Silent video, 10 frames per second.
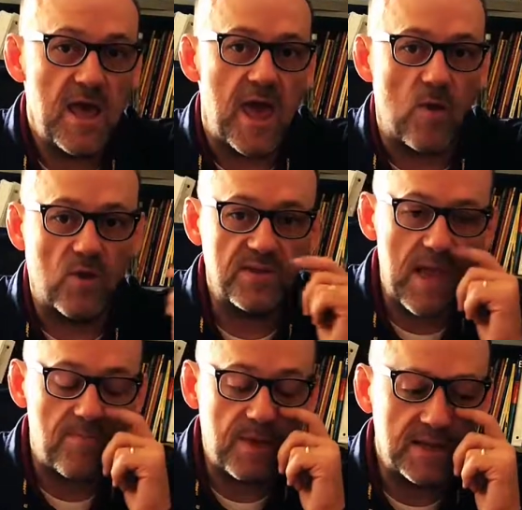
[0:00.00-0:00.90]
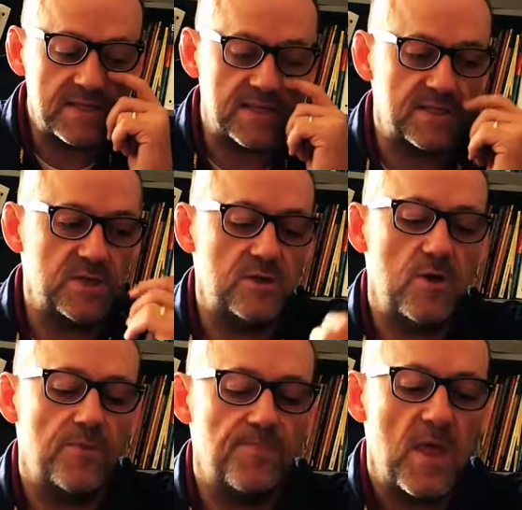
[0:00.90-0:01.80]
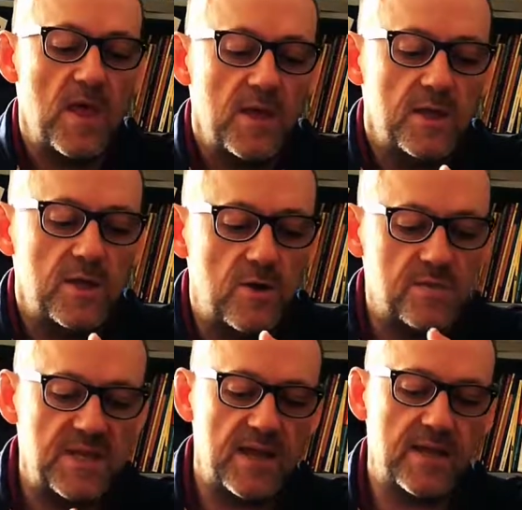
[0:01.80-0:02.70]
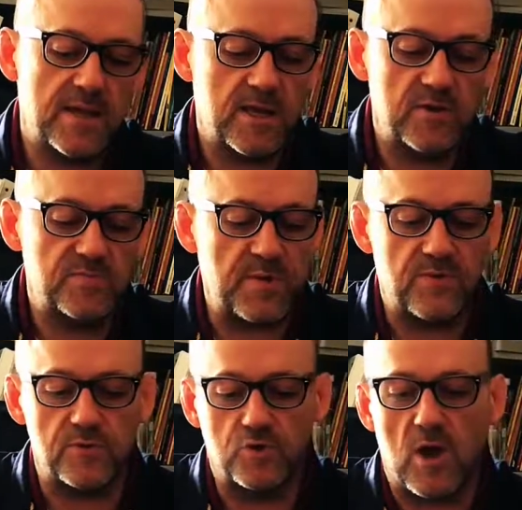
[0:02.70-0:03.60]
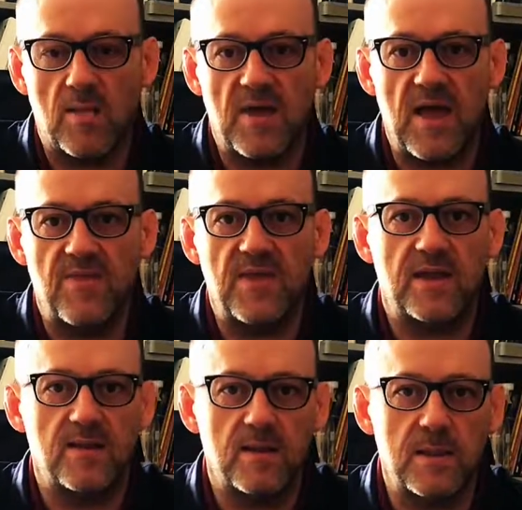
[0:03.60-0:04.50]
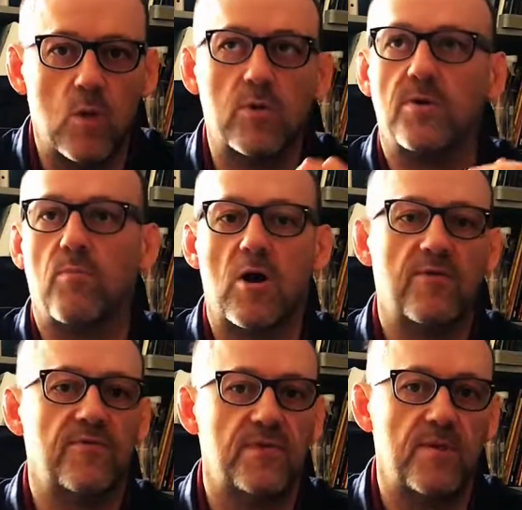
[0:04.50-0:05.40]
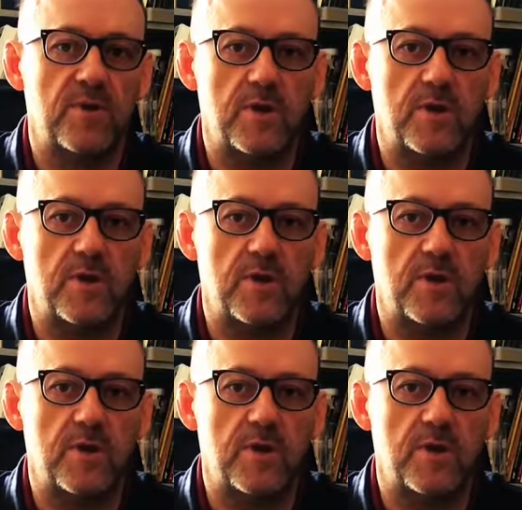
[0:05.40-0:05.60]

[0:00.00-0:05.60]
And what that means is you don't take a kid who's been through trauma and then lower the bar for them.